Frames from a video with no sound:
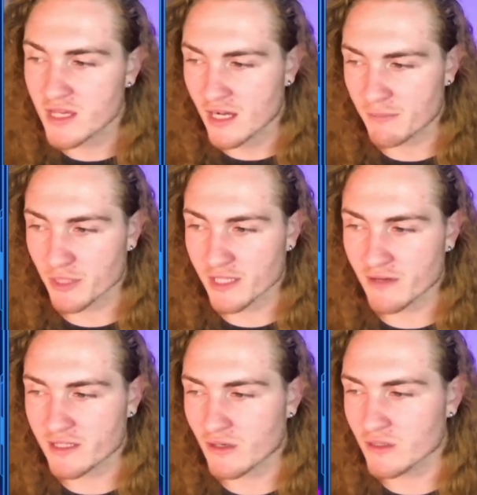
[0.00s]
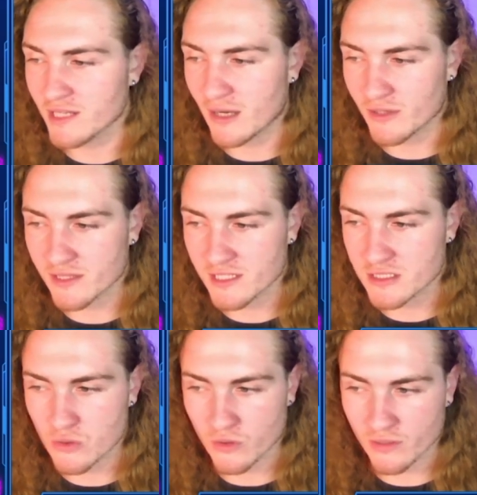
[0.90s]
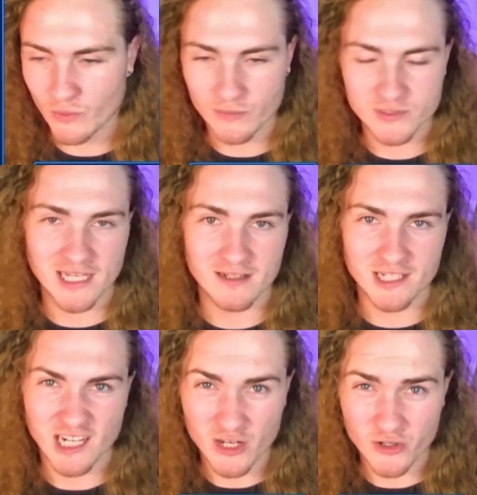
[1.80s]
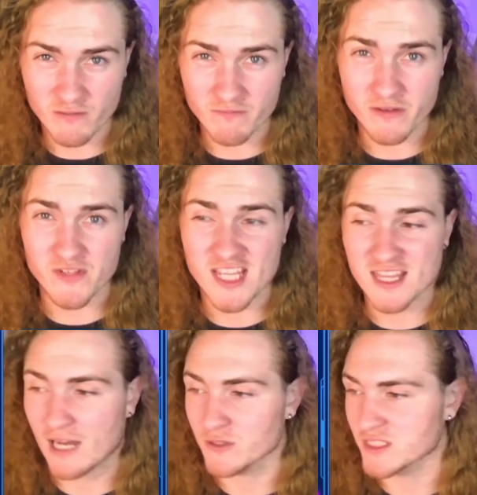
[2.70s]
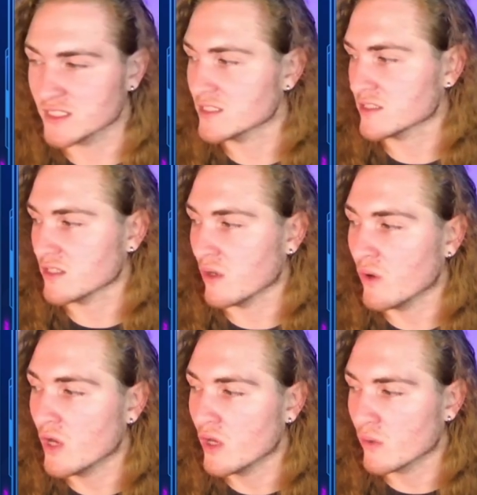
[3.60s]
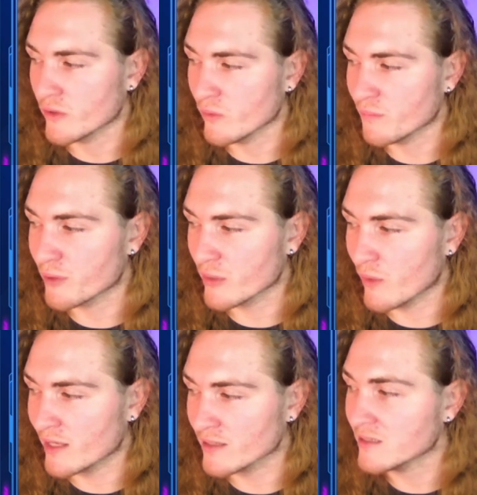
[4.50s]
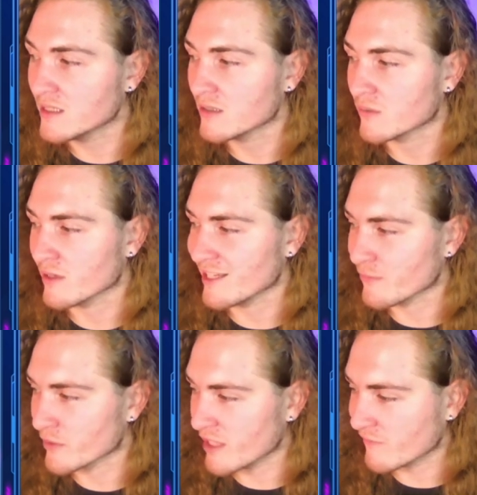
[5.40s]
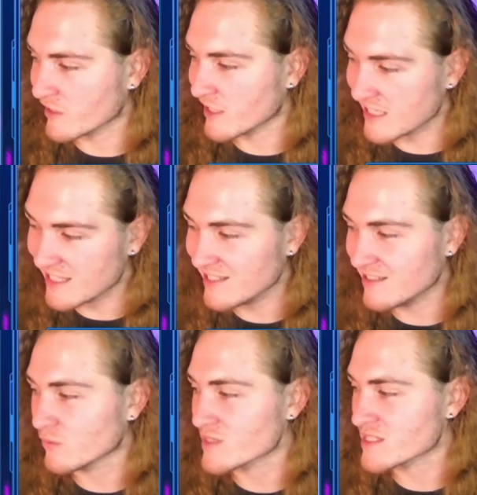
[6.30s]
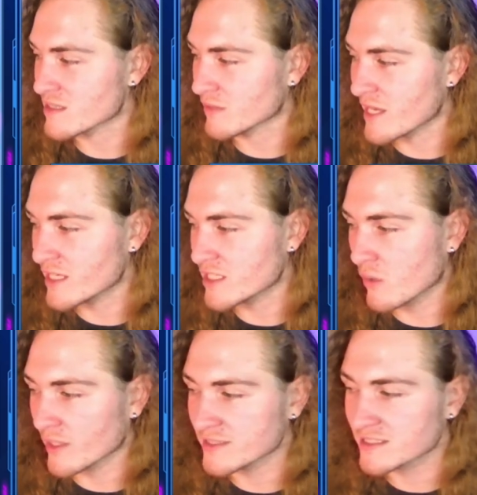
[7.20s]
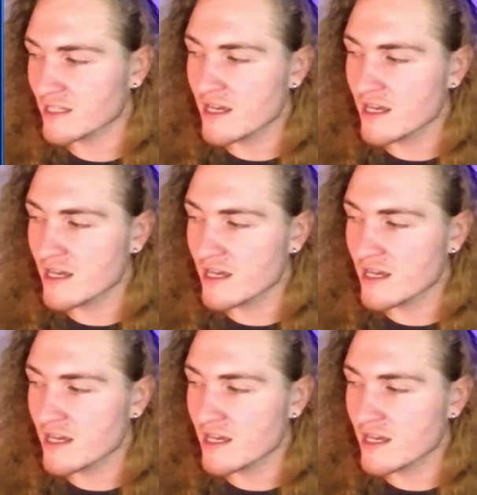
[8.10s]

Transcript: I believe I called it out in the Discord when it was at like one hundred fifty thousand. So we're doing well. We're, we're definitely eating with some Lake tokens.